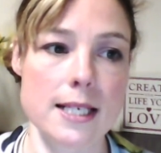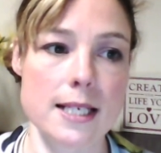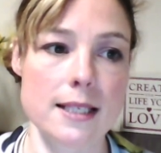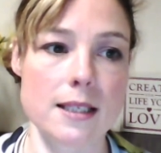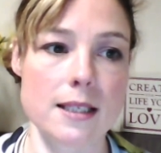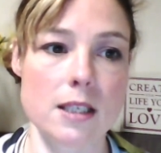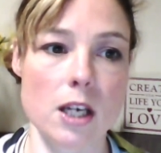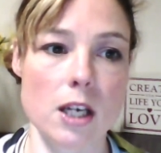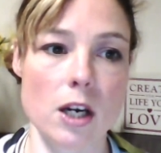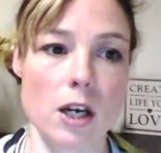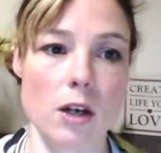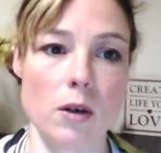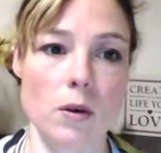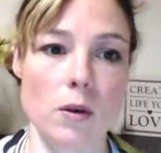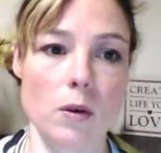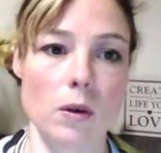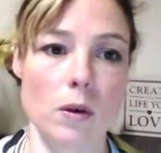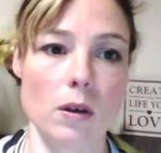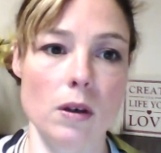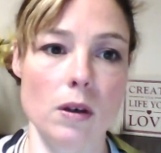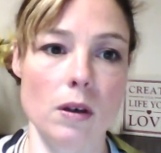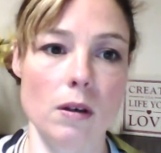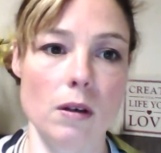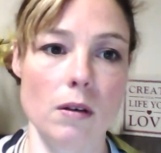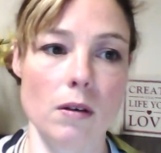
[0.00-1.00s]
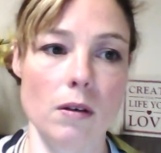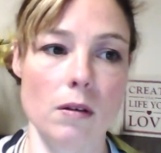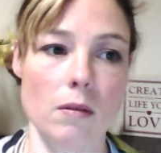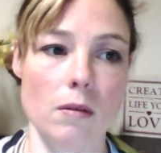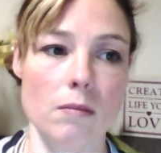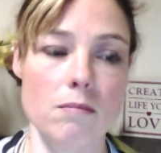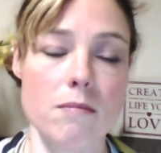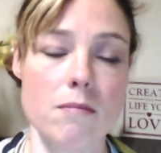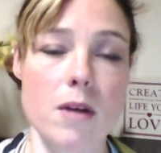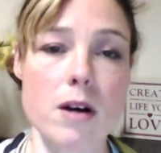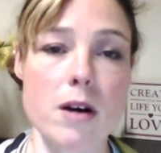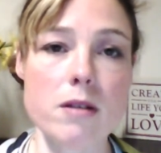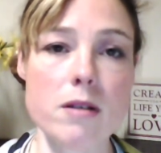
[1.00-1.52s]
So
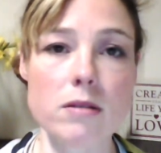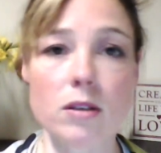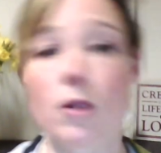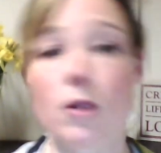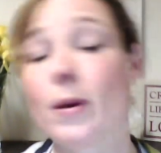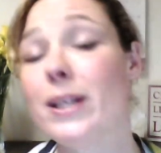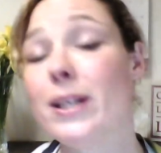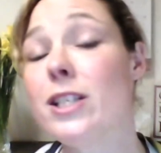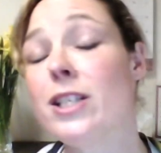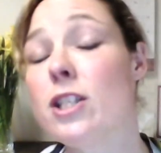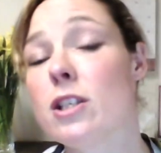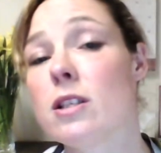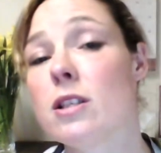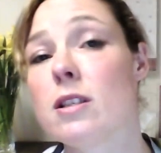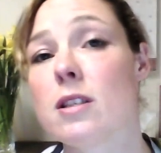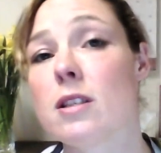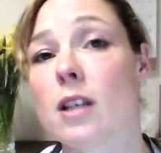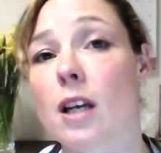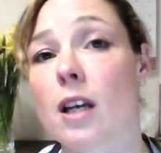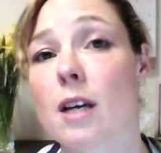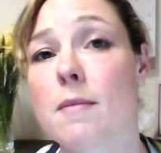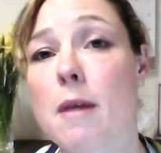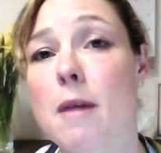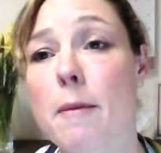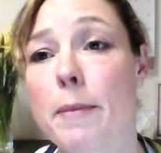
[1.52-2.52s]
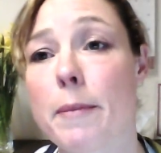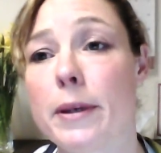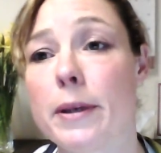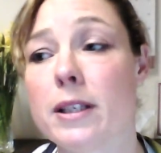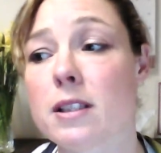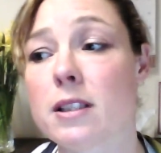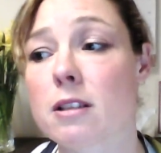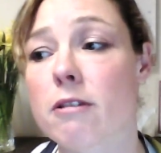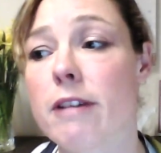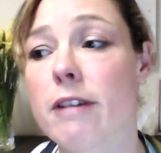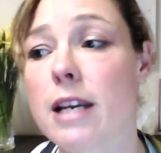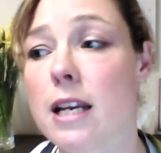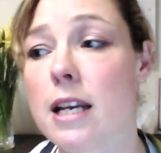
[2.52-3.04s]
most questions that come up at a
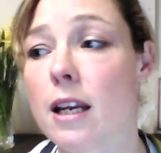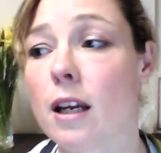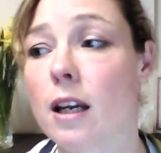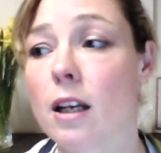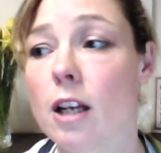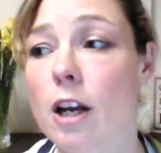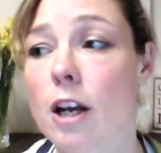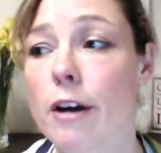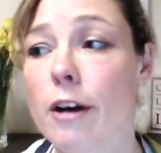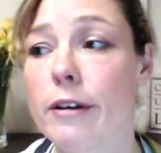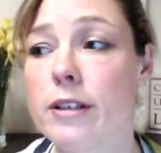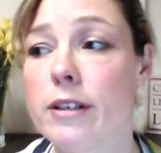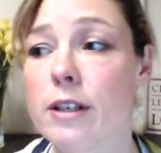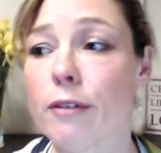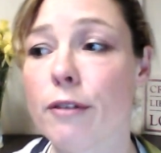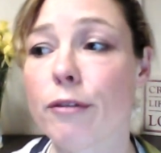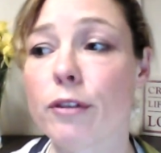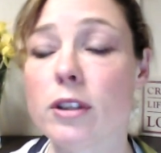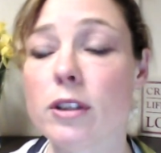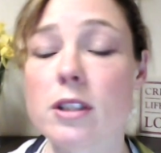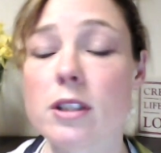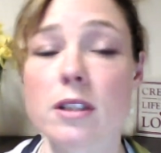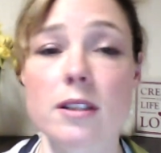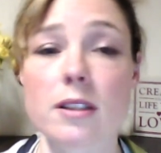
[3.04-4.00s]
screening are no different